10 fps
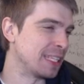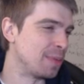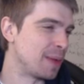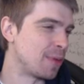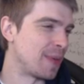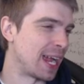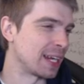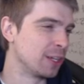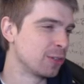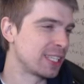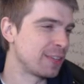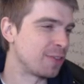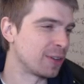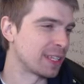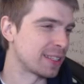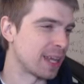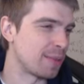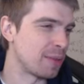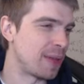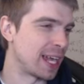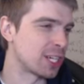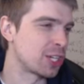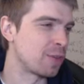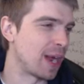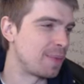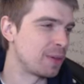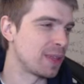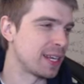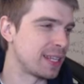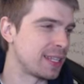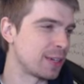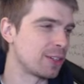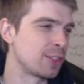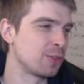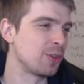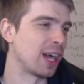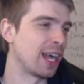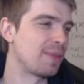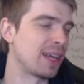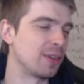in a paper bag, loosely folding the top of the bag. Should ripen within a day or two. Hi, by the